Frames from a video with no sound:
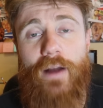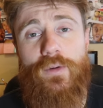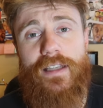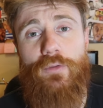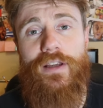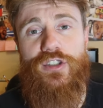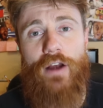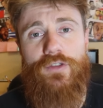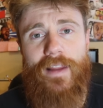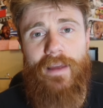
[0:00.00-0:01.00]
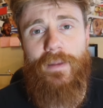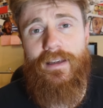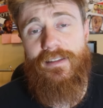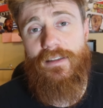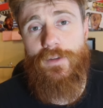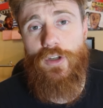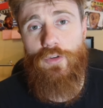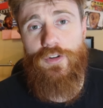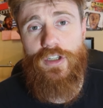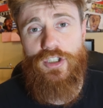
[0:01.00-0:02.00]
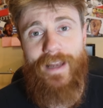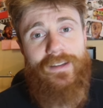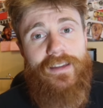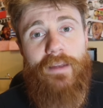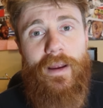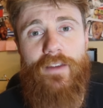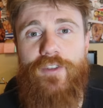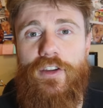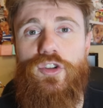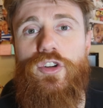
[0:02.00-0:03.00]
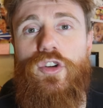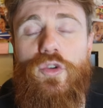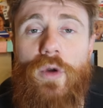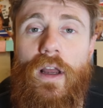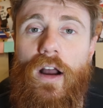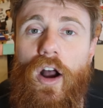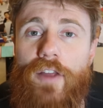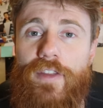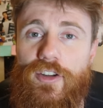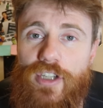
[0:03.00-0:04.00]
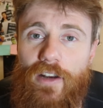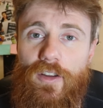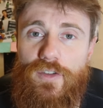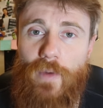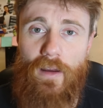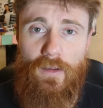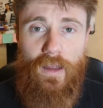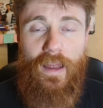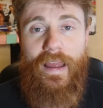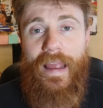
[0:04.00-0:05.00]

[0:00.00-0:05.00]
I would say reach out to them, because, you know, there's a chance they might feature you on their channel as well.